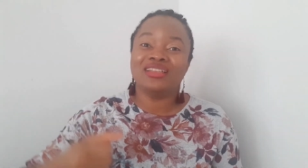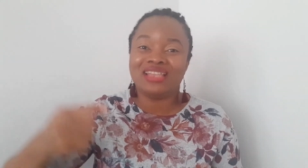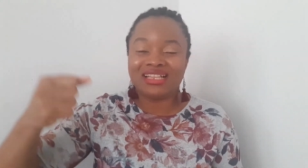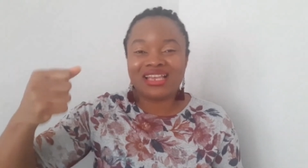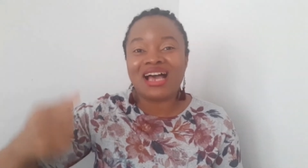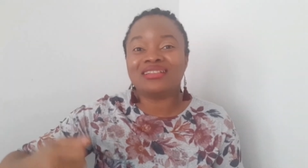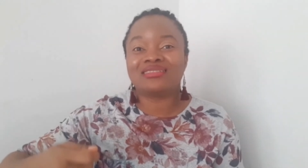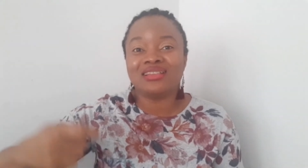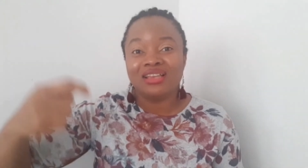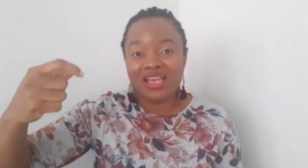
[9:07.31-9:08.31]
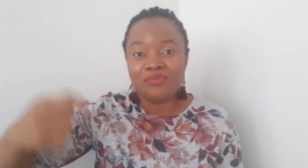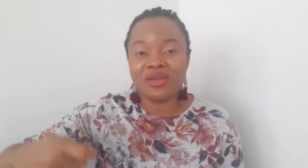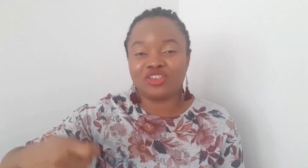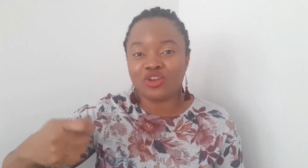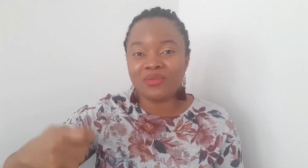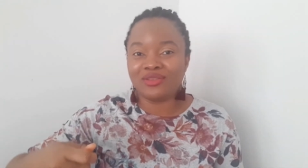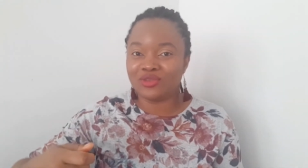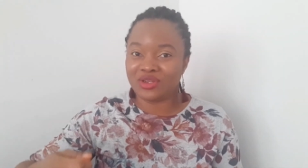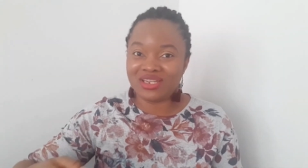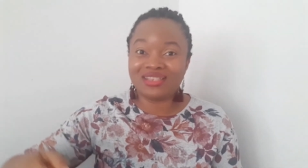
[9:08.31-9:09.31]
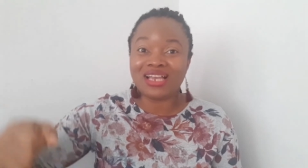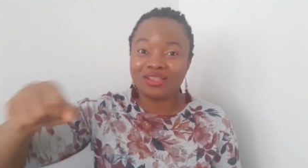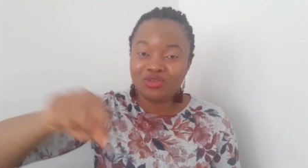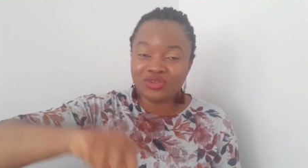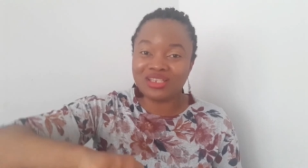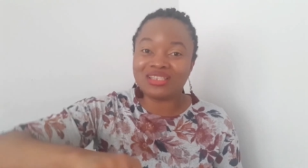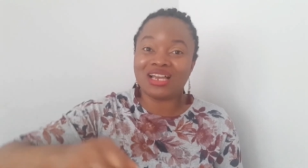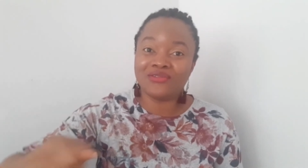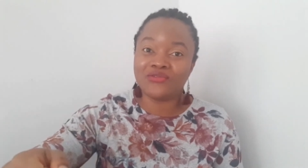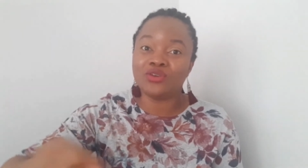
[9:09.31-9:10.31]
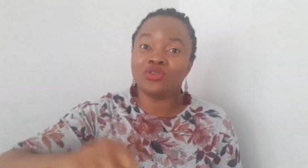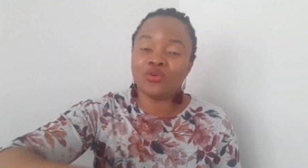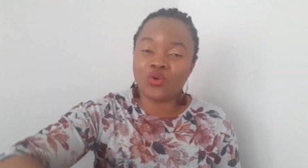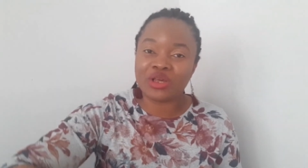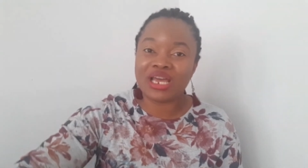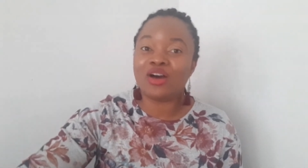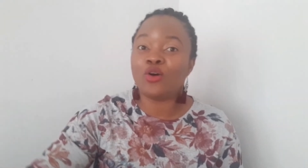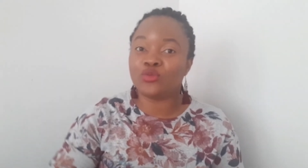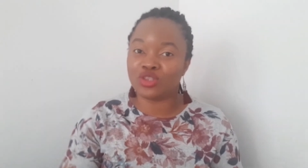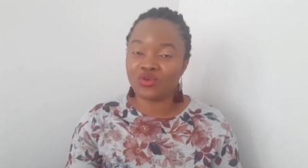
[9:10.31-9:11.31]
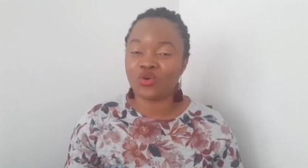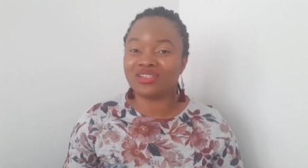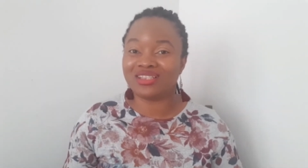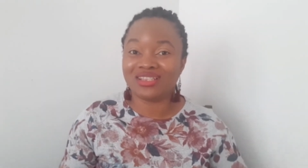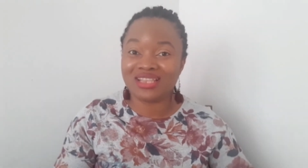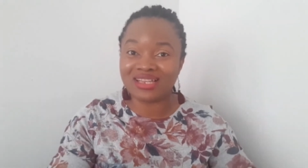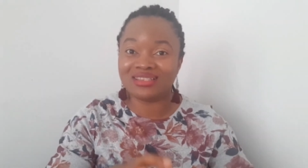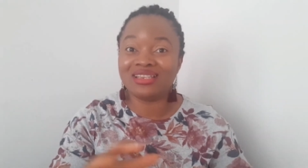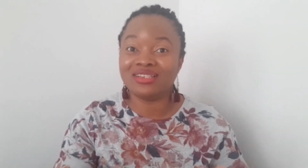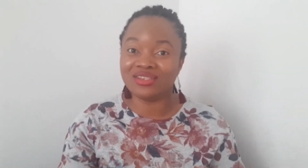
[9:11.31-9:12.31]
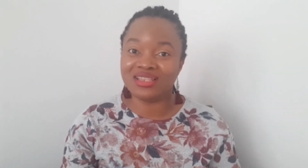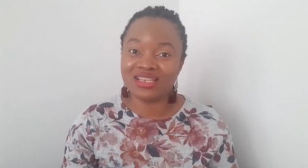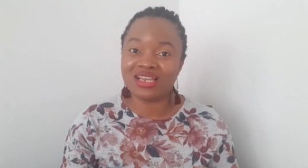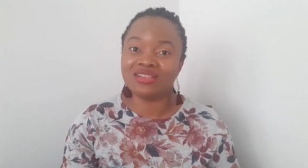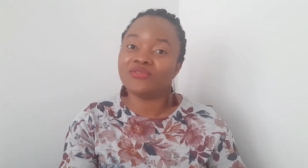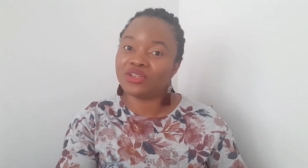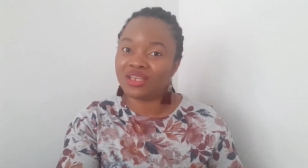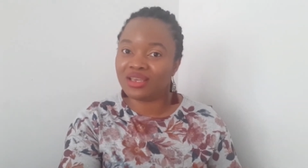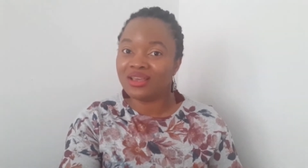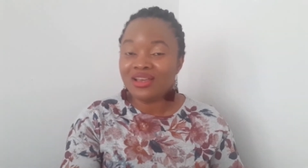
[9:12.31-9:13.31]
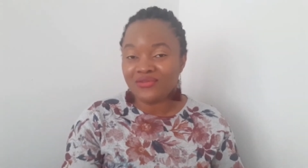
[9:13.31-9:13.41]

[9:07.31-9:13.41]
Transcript: that has a measurement on it and use it and fill the water up to the quantity that is needed for the